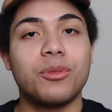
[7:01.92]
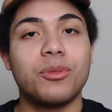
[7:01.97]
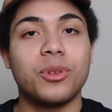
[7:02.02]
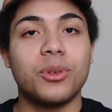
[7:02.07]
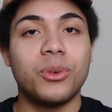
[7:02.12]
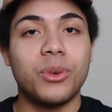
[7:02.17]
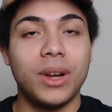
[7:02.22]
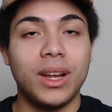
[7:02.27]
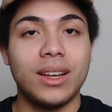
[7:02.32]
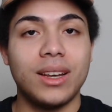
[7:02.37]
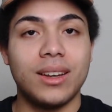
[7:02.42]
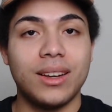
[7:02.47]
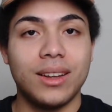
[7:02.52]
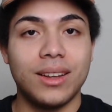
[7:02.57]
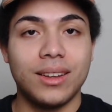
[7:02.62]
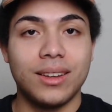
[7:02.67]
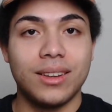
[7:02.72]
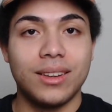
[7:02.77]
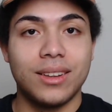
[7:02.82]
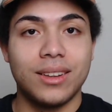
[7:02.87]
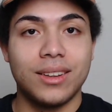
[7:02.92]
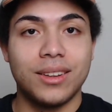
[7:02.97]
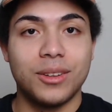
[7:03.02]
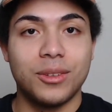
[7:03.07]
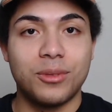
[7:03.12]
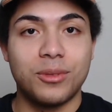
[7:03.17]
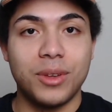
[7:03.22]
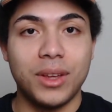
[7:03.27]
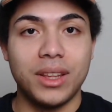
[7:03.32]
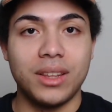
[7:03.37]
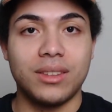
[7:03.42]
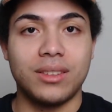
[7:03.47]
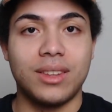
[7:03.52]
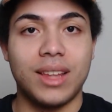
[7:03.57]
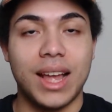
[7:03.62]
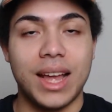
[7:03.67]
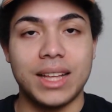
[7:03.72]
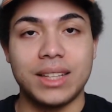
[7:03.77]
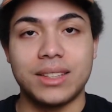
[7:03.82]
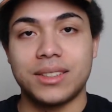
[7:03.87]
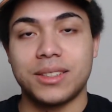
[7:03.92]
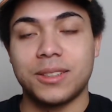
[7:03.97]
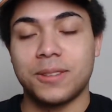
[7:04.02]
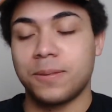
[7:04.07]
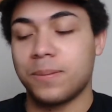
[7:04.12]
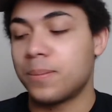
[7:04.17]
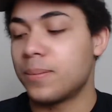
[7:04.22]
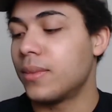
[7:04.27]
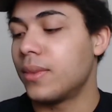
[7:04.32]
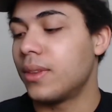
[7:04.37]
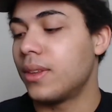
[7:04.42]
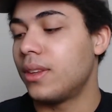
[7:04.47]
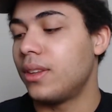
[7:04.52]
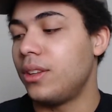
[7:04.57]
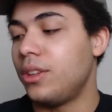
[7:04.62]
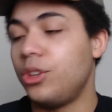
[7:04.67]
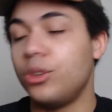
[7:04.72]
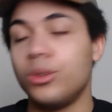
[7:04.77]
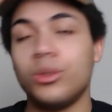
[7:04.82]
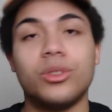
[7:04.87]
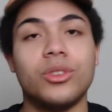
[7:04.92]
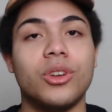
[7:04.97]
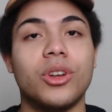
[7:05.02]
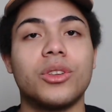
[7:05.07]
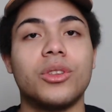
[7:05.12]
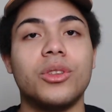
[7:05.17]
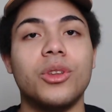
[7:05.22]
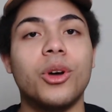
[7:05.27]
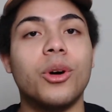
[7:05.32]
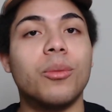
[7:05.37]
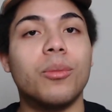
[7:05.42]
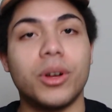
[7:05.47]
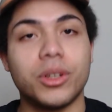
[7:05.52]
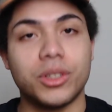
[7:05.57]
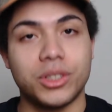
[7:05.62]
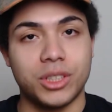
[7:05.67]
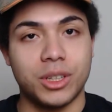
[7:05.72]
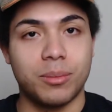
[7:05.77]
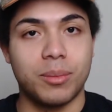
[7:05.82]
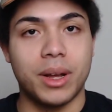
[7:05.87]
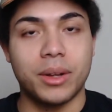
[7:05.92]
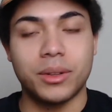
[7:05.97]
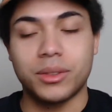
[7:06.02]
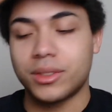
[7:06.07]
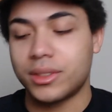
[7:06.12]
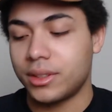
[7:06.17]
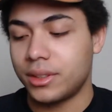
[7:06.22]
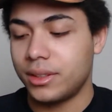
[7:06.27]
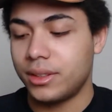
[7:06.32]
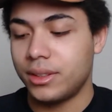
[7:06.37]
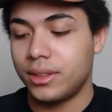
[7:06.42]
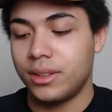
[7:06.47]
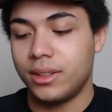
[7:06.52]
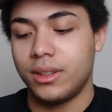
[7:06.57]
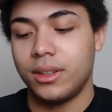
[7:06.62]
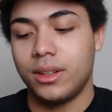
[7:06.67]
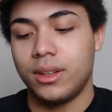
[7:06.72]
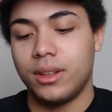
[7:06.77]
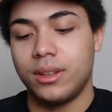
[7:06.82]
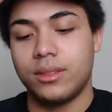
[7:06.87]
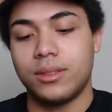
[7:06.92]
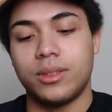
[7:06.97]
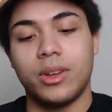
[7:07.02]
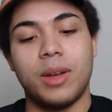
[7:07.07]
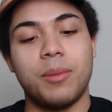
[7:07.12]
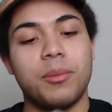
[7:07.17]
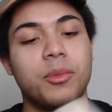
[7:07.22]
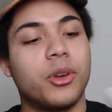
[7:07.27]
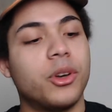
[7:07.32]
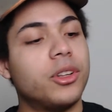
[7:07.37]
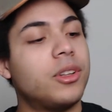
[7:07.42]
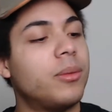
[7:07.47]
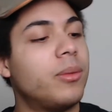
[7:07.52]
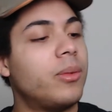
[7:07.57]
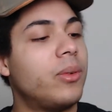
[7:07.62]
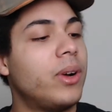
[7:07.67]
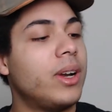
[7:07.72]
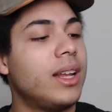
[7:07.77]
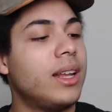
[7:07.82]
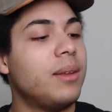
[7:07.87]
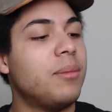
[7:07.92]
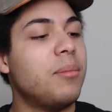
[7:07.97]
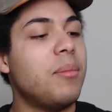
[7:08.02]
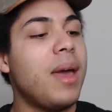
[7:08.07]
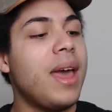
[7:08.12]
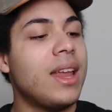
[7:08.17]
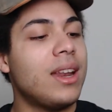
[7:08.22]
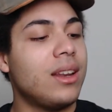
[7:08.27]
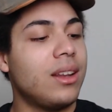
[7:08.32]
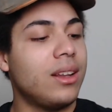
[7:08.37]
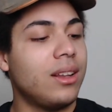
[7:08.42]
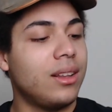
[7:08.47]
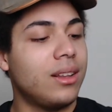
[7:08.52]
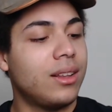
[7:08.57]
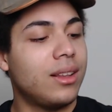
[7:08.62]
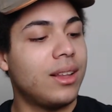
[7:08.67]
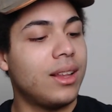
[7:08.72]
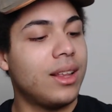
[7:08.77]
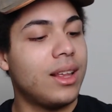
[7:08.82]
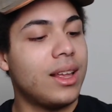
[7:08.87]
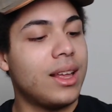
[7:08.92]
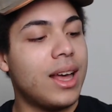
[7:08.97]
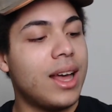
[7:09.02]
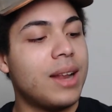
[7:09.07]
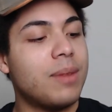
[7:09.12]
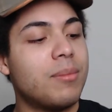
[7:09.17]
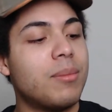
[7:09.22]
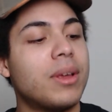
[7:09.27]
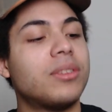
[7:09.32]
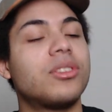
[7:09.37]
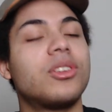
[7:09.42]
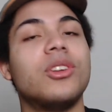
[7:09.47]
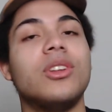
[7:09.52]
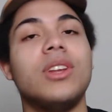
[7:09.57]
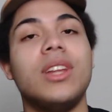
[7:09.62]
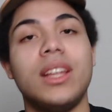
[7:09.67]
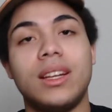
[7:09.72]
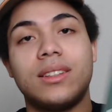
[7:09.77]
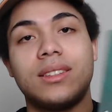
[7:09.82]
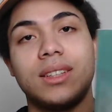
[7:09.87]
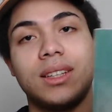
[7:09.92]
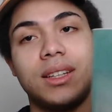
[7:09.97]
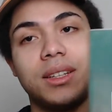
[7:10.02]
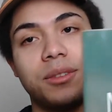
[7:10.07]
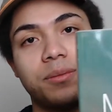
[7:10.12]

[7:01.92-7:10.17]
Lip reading: to read things that you do not know much about. So I'm going to be reading Men and Masculinity,